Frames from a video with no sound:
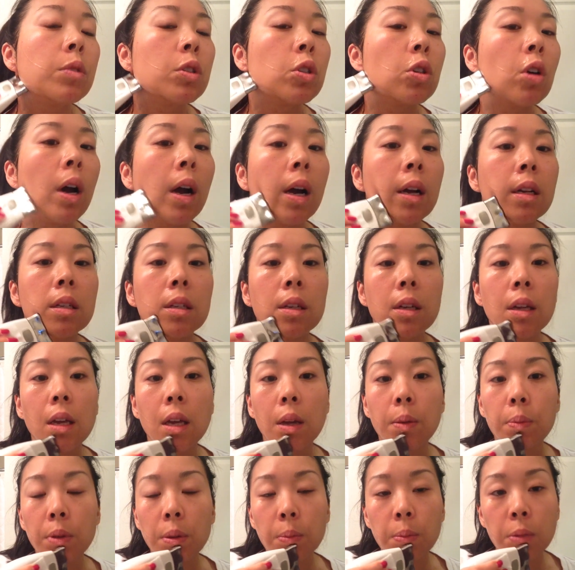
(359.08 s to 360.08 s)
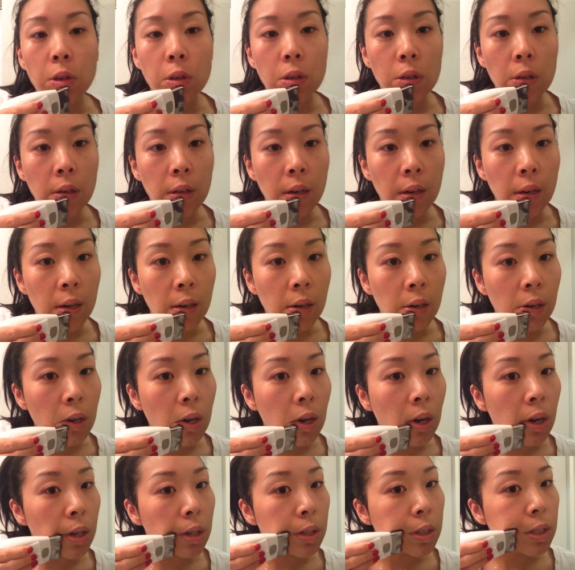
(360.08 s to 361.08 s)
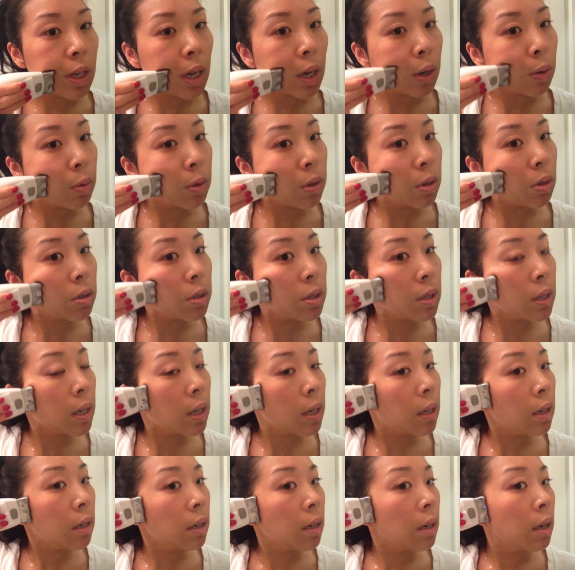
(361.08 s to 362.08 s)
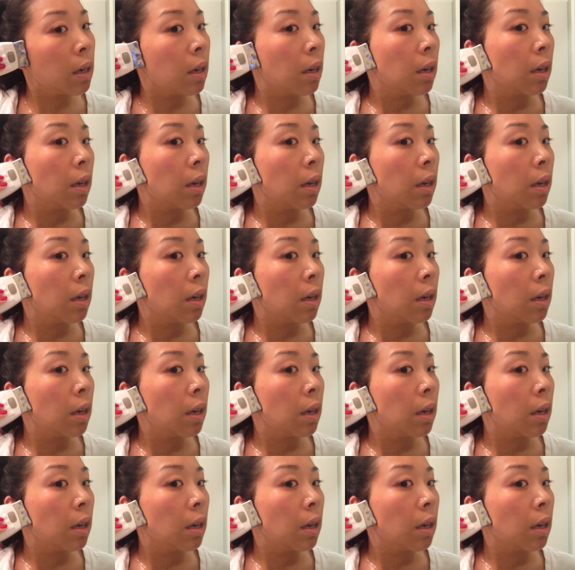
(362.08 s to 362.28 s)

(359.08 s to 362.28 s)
try to keep the machine in contact with your skin,